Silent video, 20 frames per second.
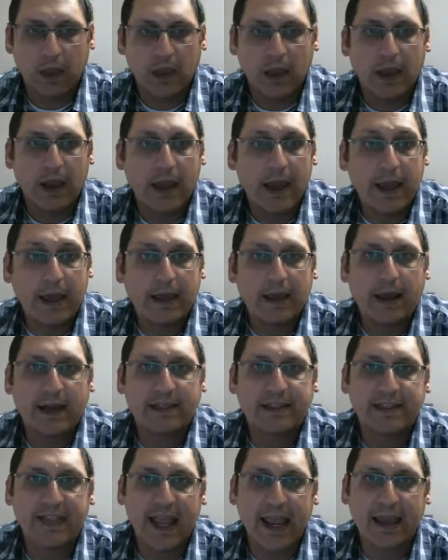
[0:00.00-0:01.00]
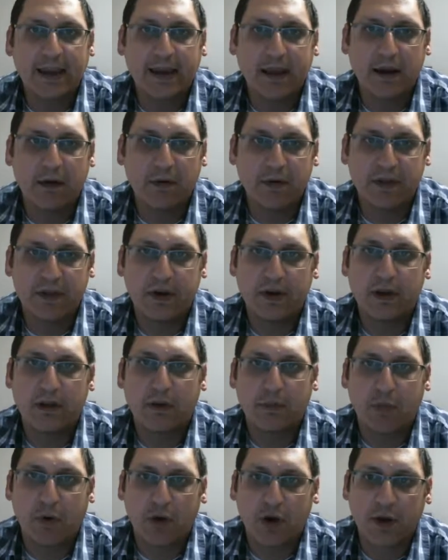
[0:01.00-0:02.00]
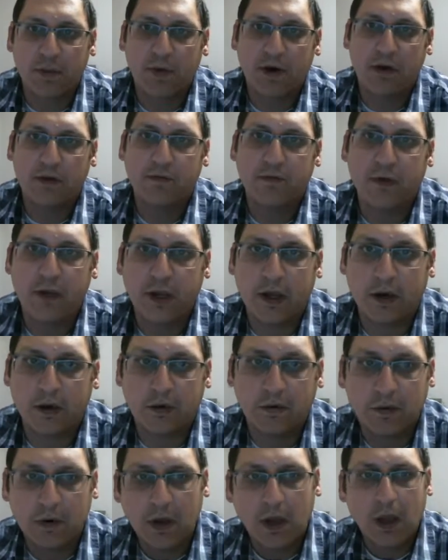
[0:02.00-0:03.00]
Hey guys, Dan here with another Pokemon video.